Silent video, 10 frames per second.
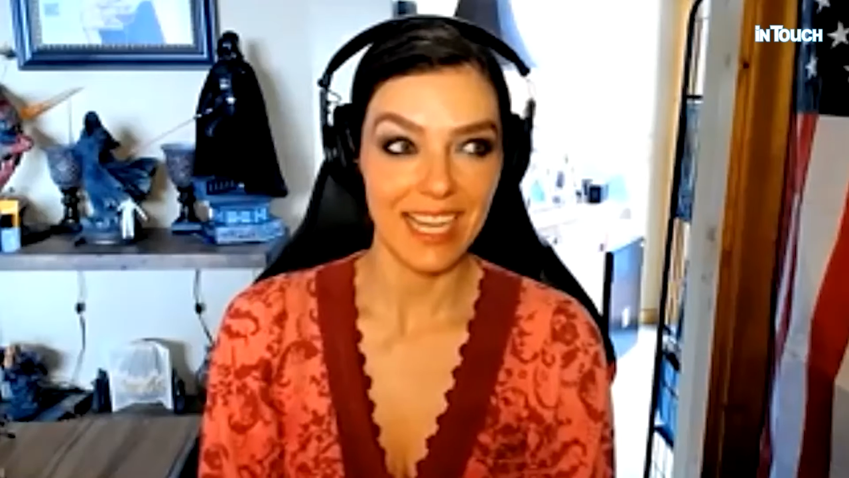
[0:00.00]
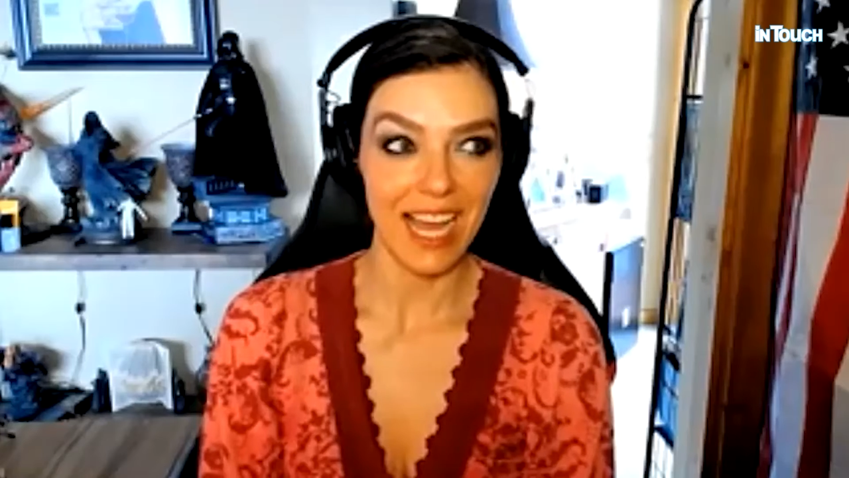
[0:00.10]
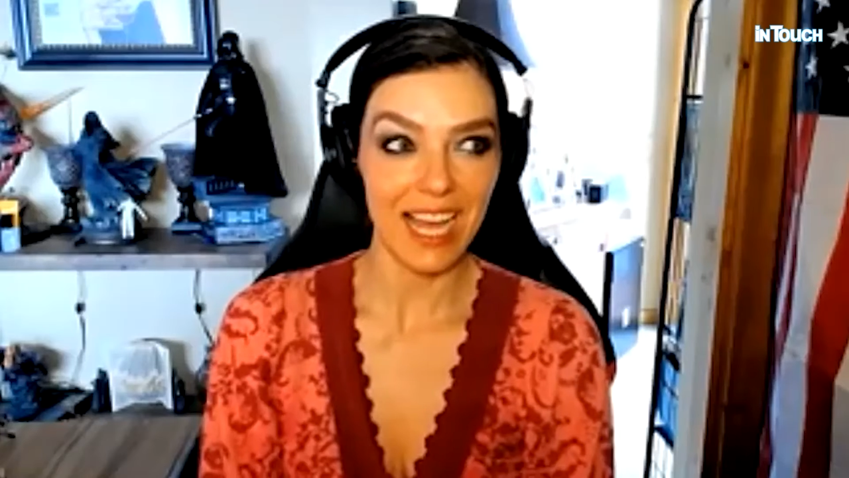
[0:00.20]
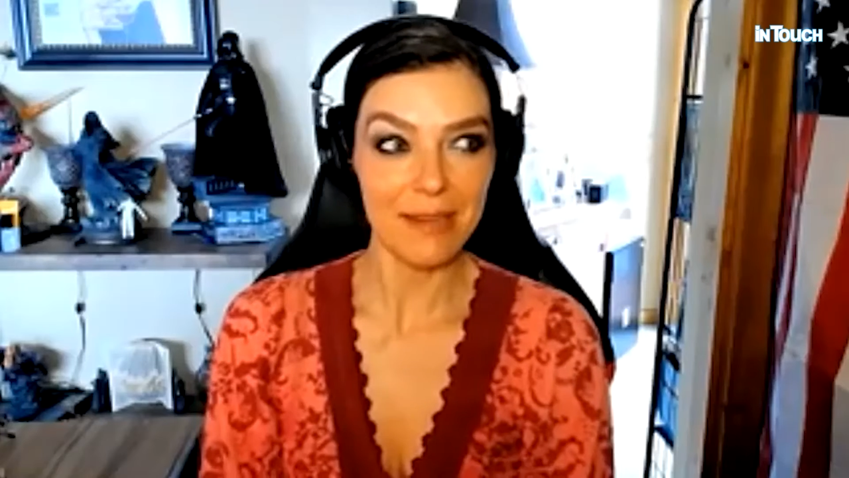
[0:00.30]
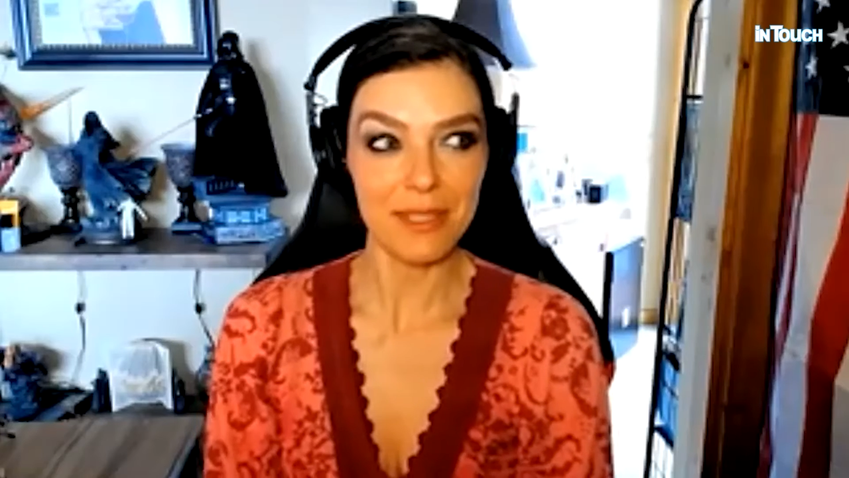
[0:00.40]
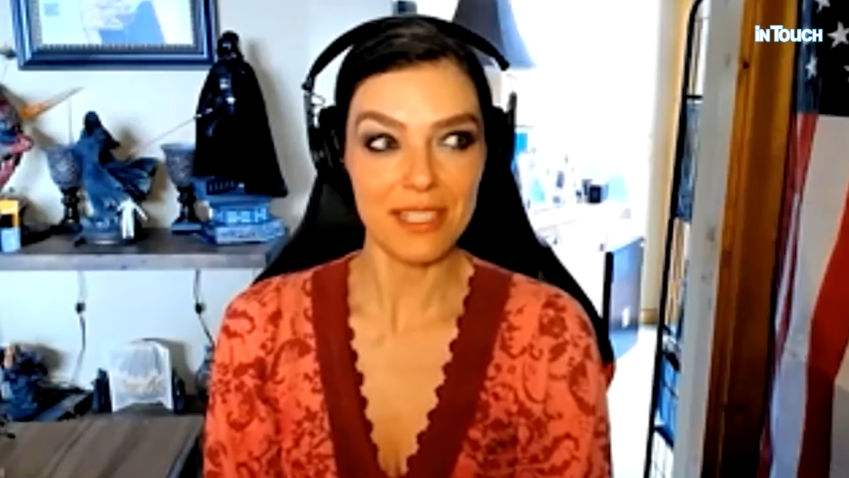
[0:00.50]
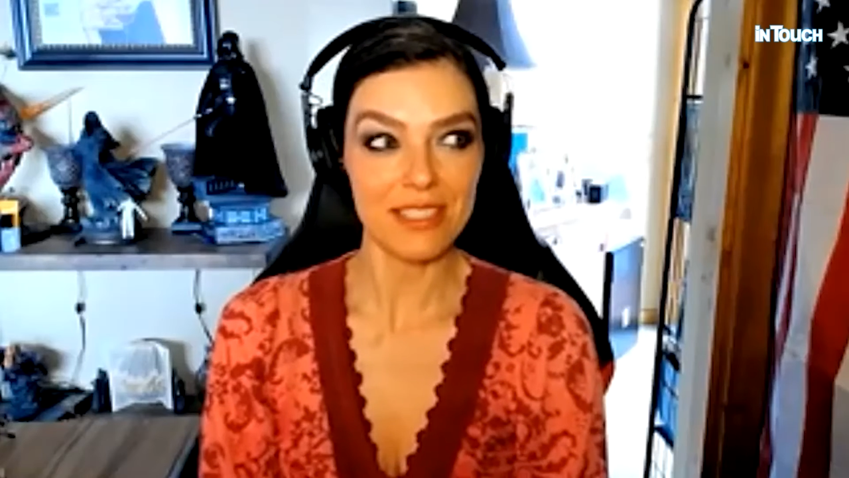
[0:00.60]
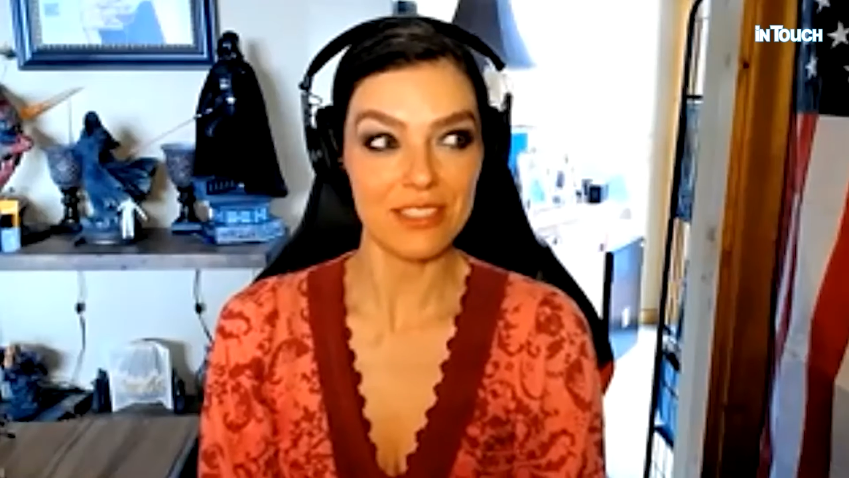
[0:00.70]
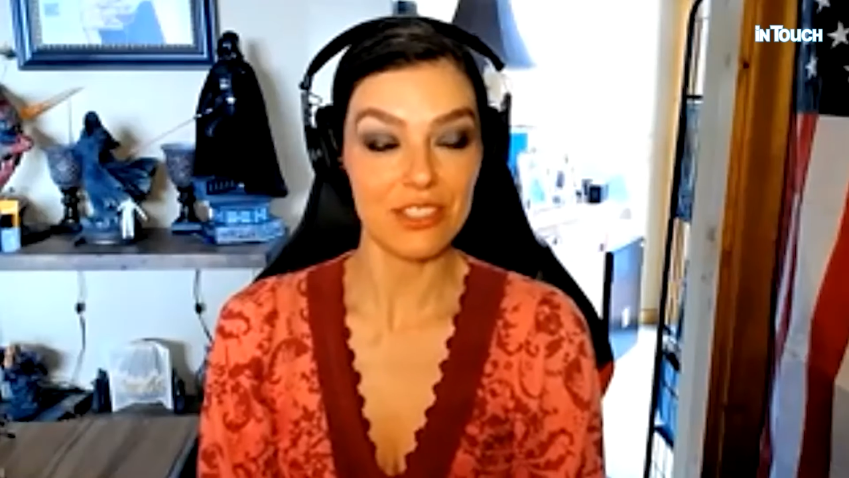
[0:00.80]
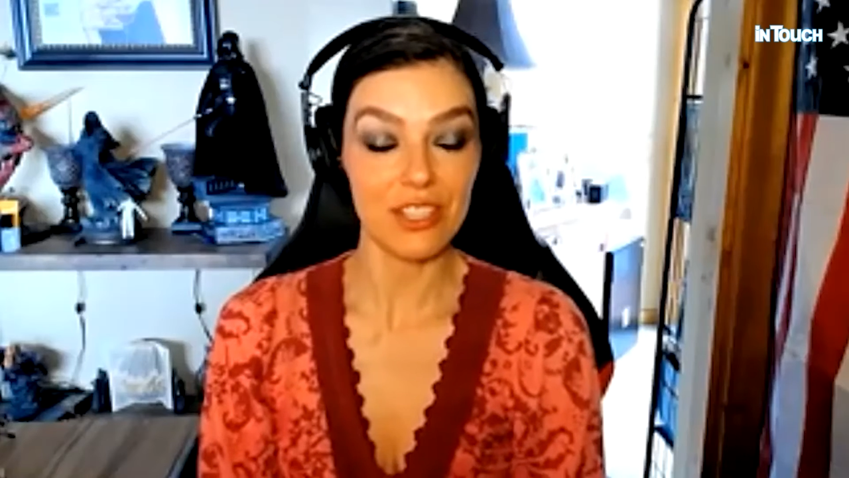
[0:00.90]
I'm
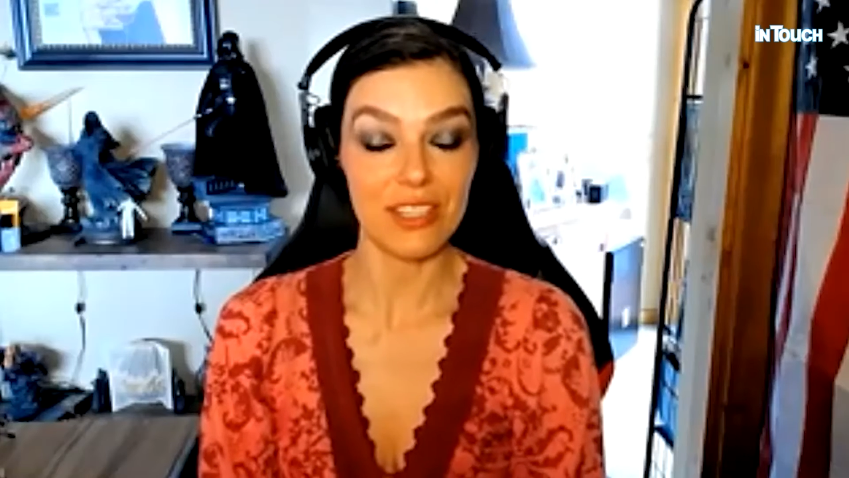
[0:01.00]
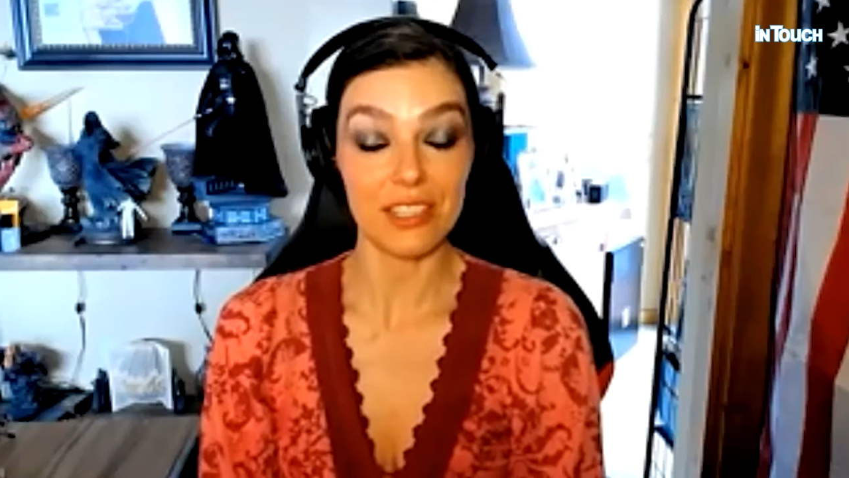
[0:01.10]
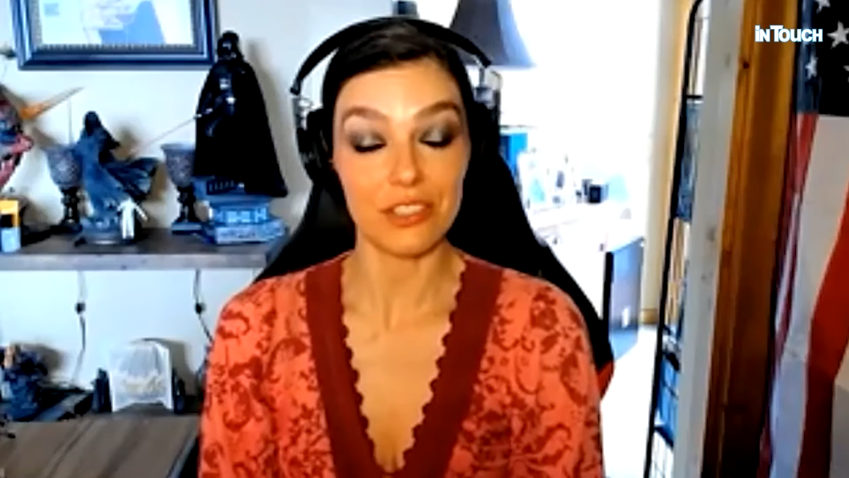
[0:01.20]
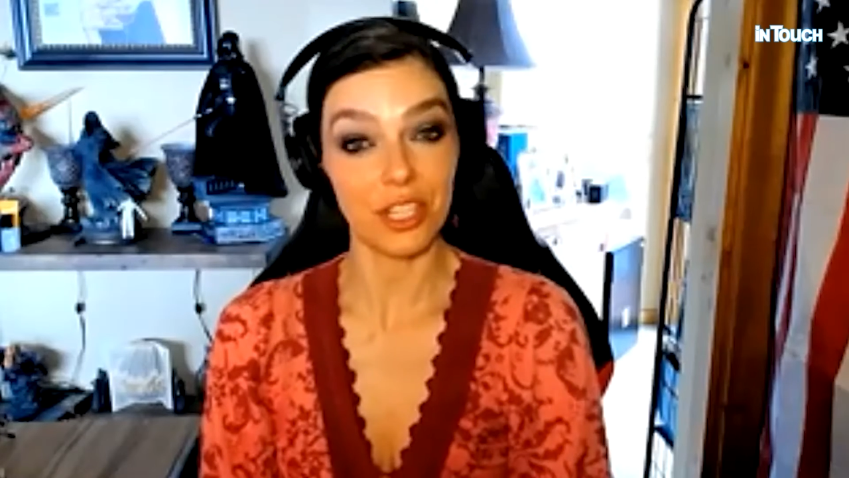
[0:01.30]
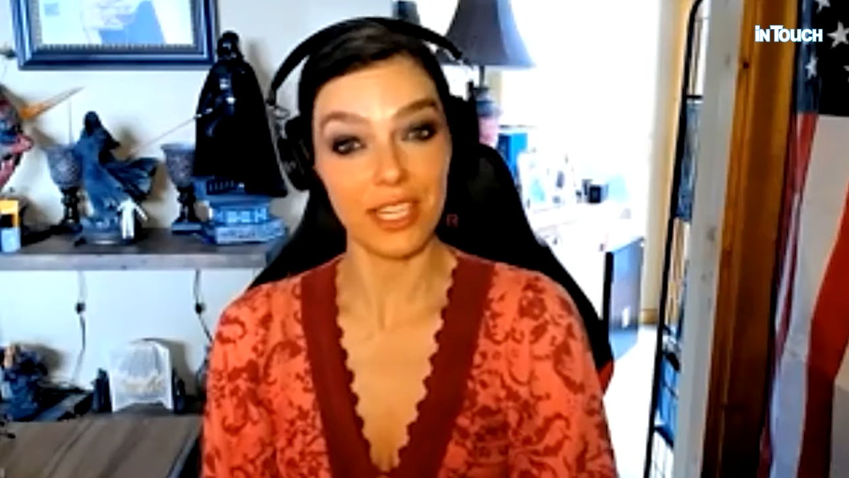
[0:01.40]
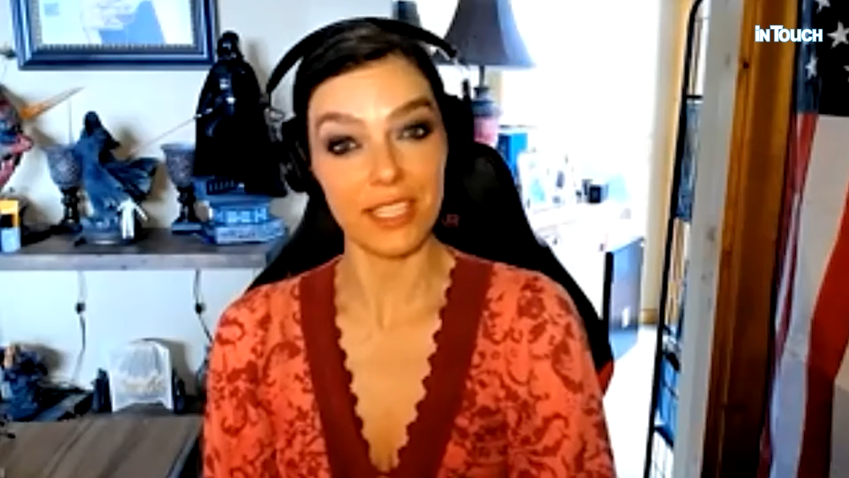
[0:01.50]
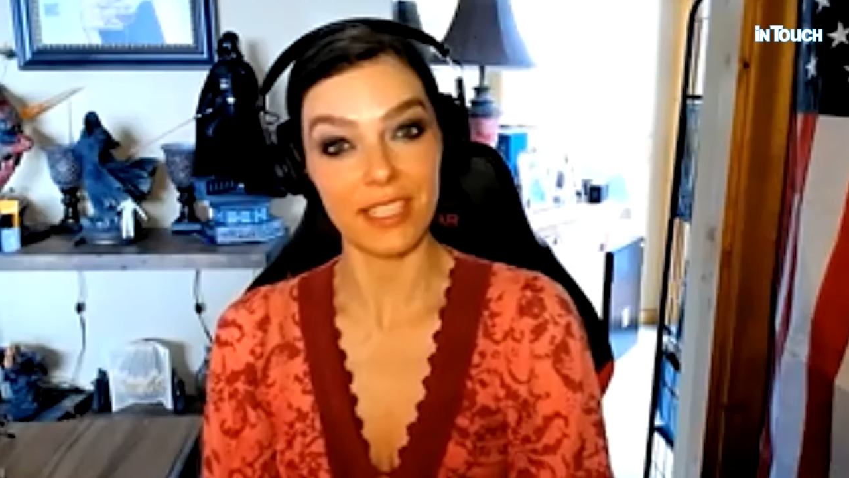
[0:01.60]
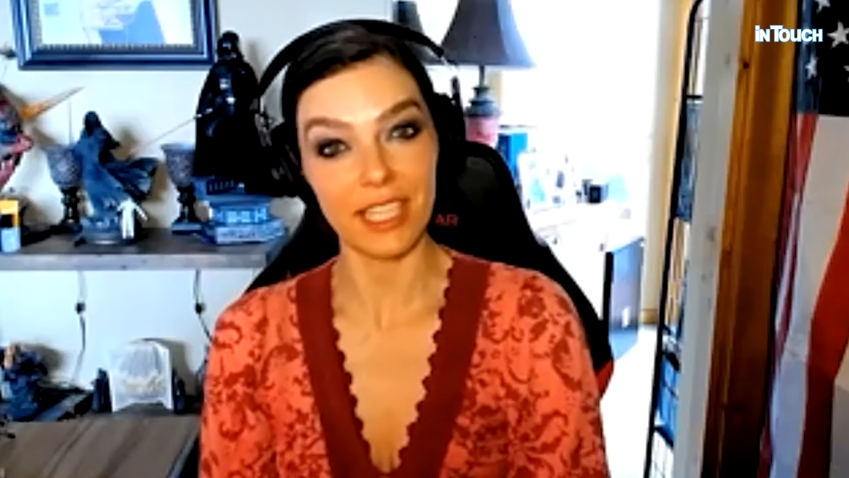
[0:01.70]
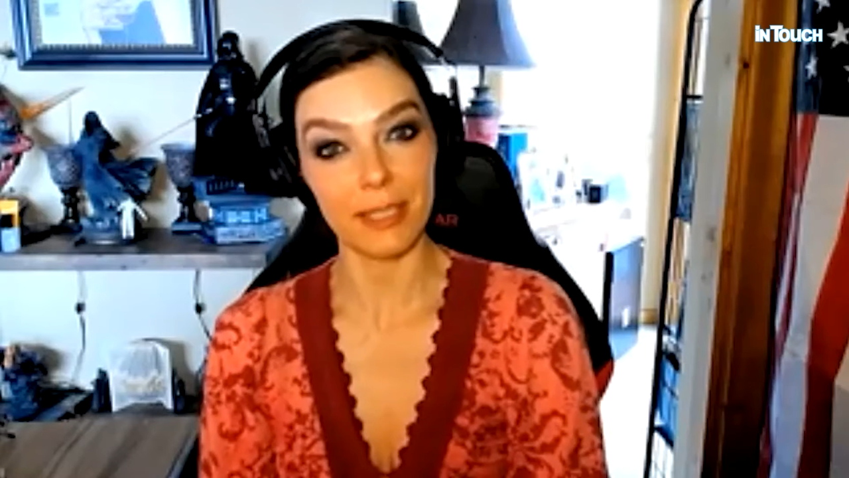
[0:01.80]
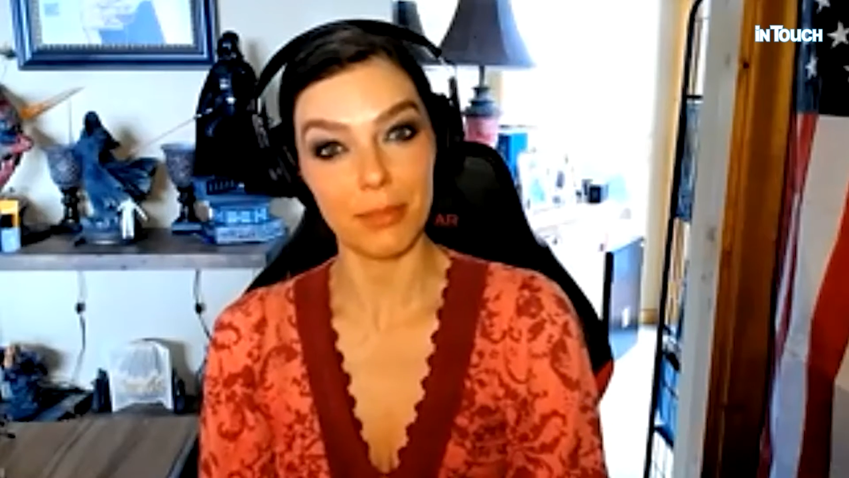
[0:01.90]
a chicken
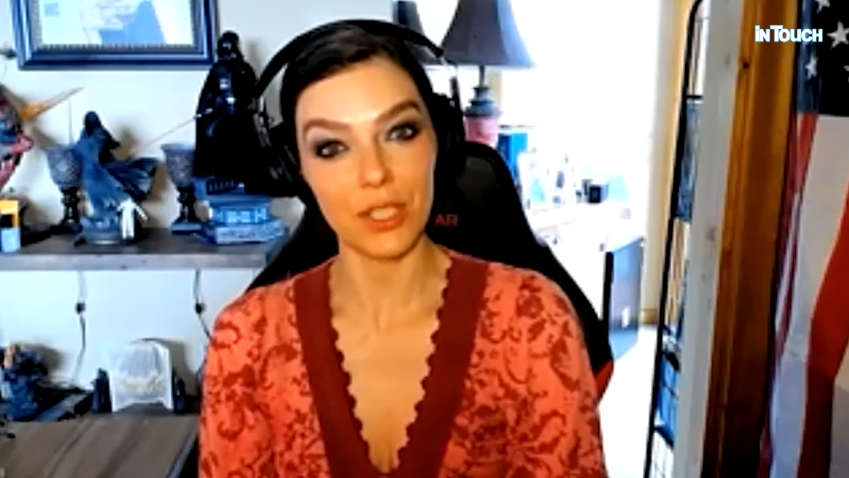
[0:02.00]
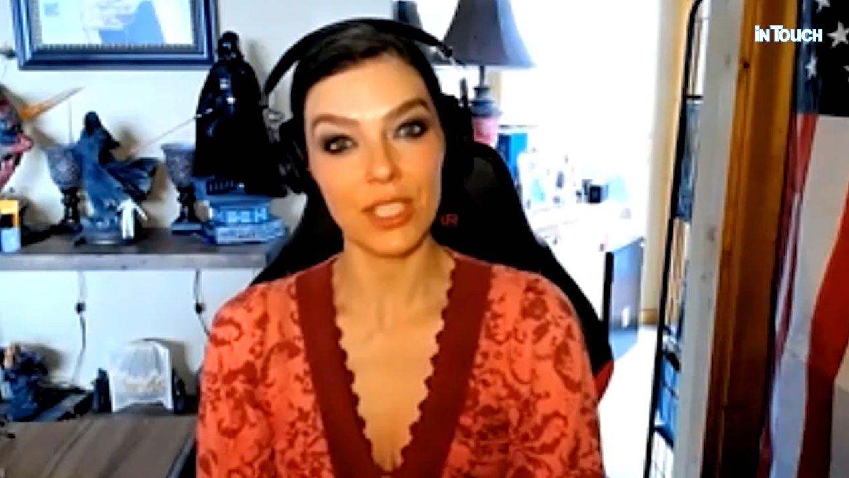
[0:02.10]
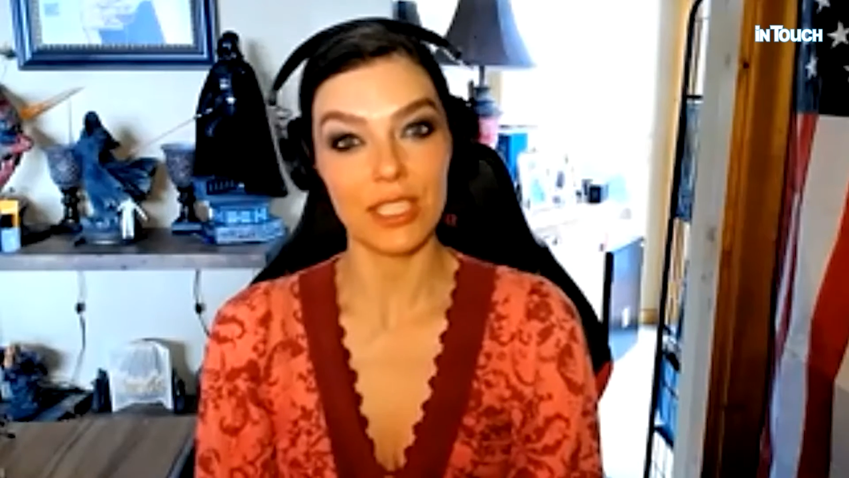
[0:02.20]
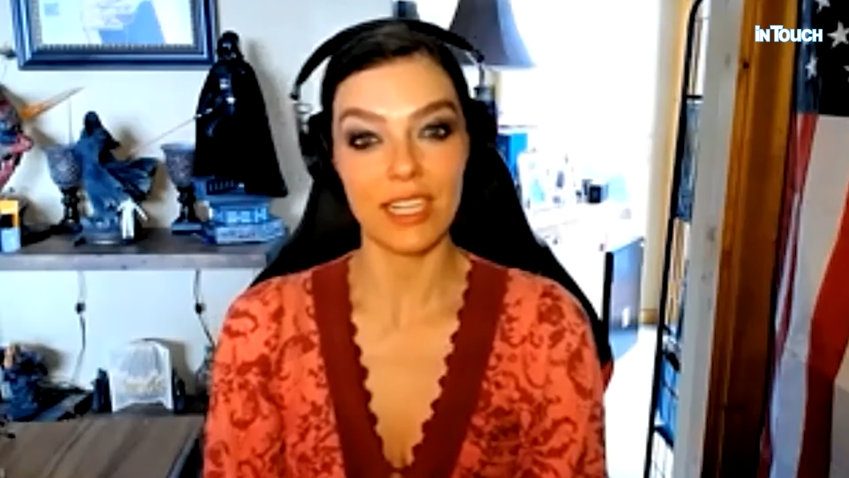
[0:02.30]
keeper.